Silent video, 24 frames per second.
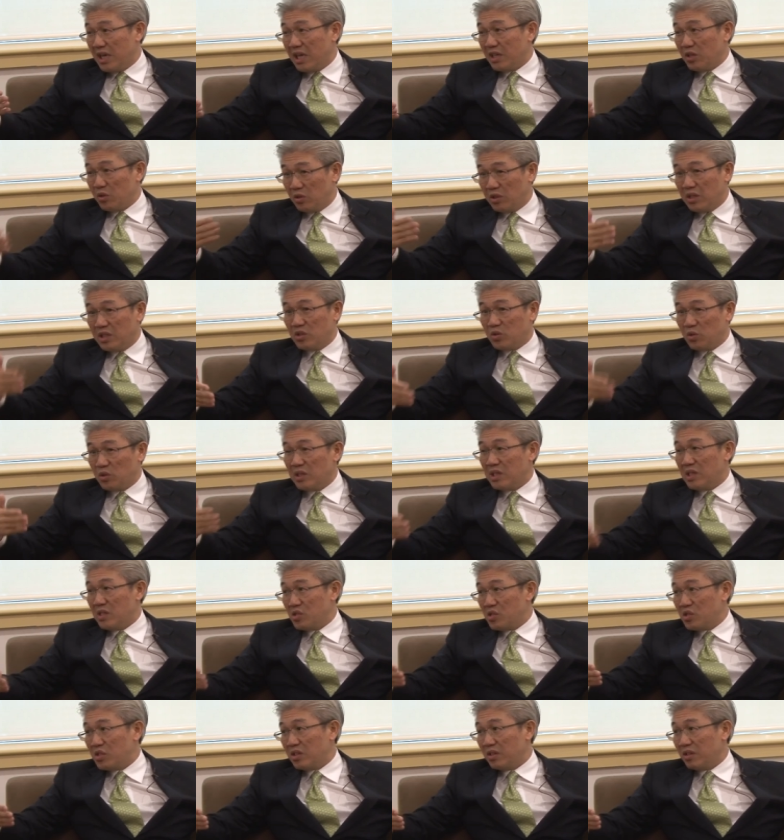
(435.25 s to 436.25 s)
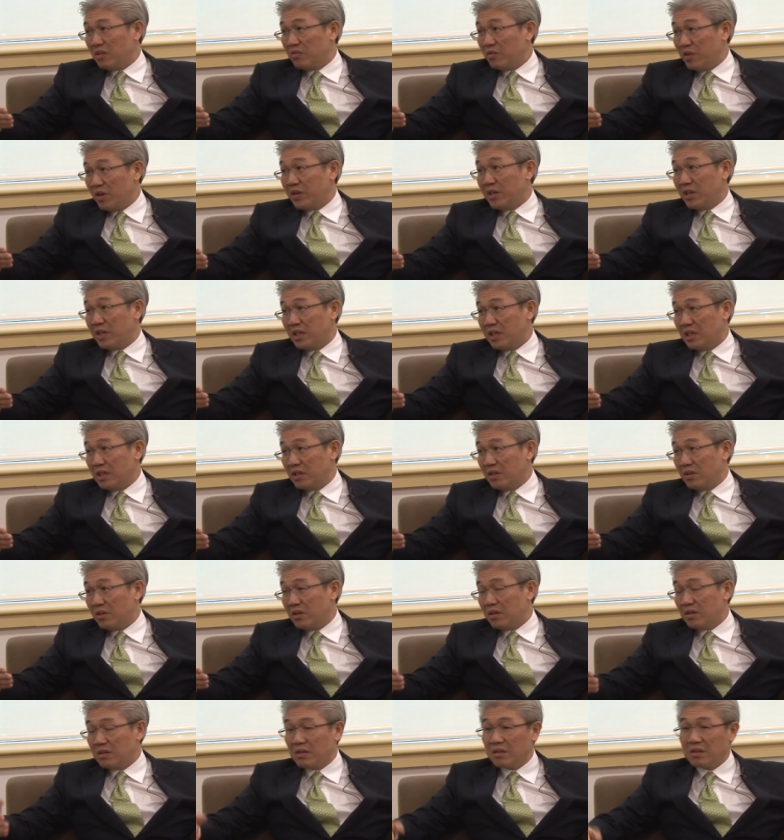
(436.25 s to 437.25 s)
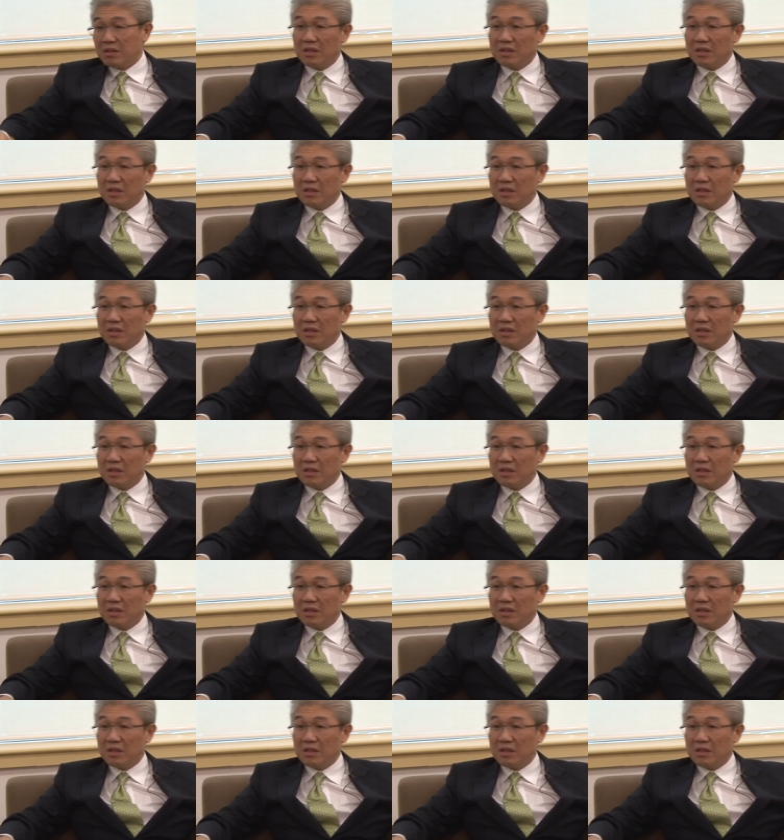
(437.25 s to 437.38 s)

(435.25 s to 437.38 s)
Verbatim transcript: and you learn to listen very early on.